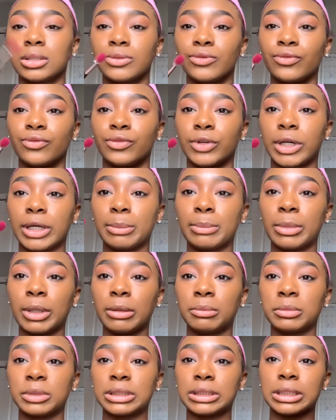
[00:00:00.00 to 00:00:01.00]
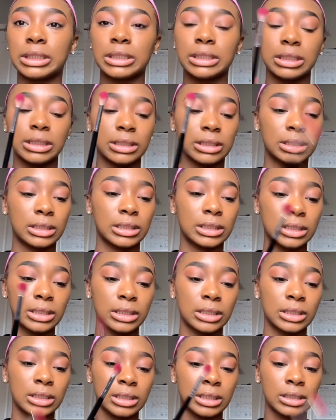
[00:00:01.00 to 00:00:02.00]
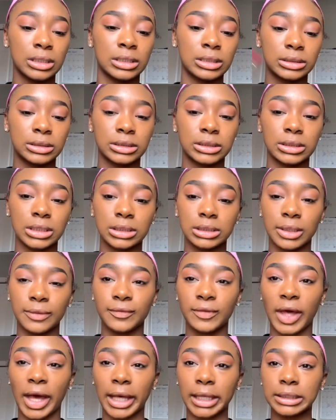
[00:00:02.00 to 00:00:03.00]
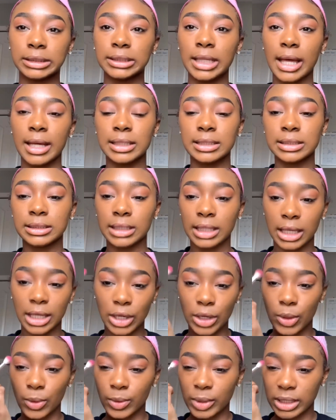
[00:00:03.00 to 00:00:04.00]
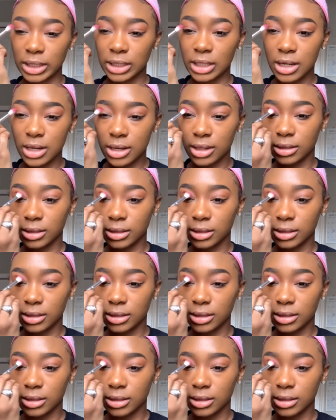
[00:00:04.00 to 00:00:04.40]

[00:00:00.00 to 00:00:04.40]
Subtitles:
Very pigmented. This off the excess and go in.